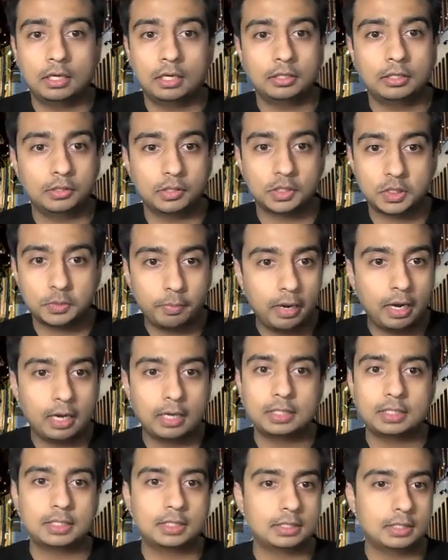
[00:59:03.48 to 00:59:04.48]
your
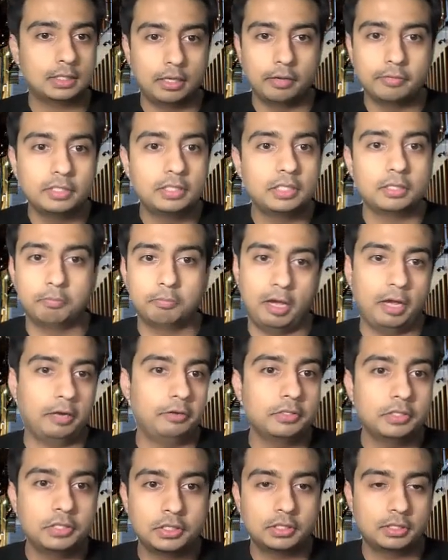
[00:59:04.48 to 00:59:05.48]
smarts, everything
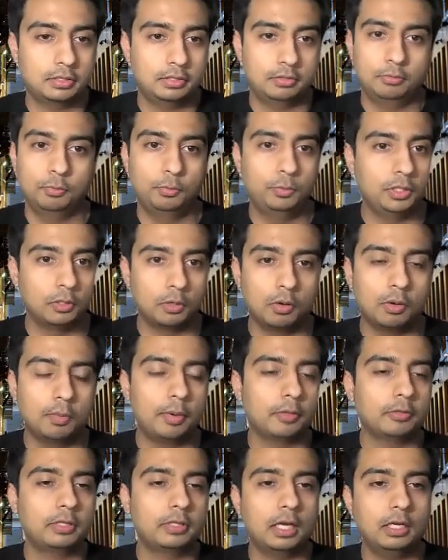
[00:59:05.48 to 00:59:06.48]
matters. We know
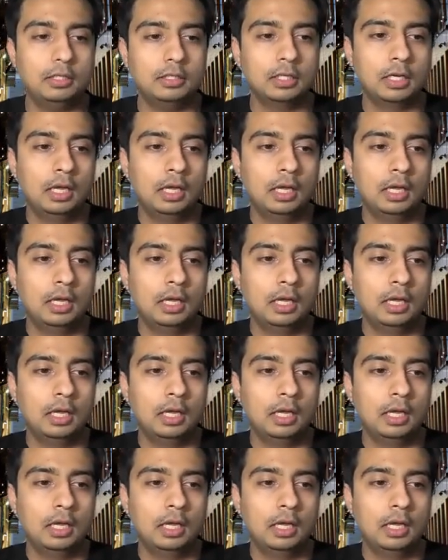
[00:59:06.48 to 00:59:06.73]
about that.